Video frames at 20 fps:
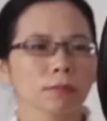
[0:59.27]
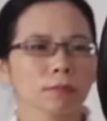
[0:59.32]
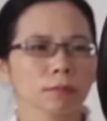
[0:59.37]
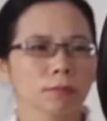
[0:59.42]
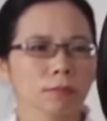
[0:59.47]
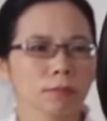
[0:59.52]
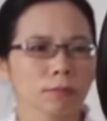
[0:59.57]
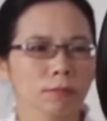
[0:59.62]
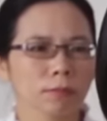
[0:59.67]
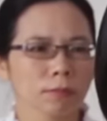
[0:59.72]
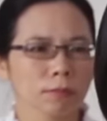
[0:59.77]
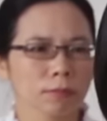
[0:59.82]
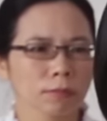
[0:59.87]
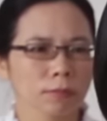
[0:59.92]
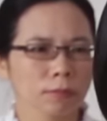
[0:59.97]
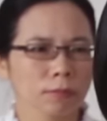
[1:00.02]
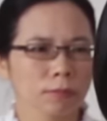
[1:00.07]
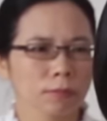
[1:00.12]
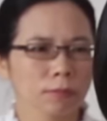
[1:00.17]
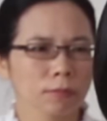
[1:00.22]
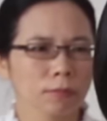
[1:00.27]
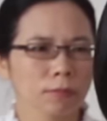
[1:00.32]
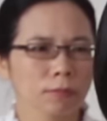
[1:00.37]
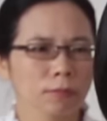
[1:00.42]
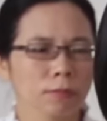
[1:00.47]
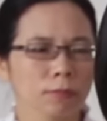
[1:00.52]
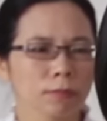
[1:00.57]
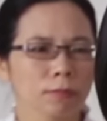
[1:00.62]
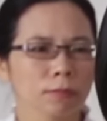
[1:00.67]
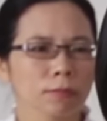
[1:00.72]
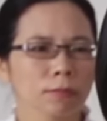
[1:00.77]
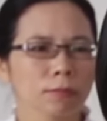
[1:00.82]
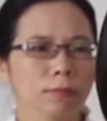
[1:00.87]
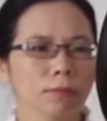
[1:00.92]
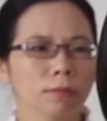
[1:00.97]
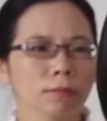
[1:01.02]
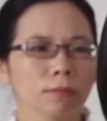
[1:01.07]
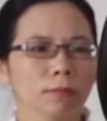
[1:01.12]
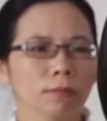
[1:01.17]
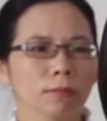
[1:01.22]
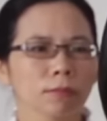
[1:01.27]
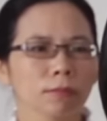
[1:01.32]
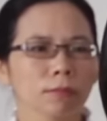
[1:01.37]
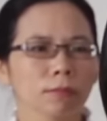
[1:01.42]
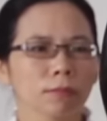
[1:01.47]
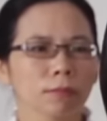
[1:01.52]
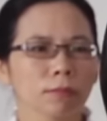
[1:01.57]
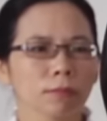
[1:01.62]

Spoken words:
[no speech]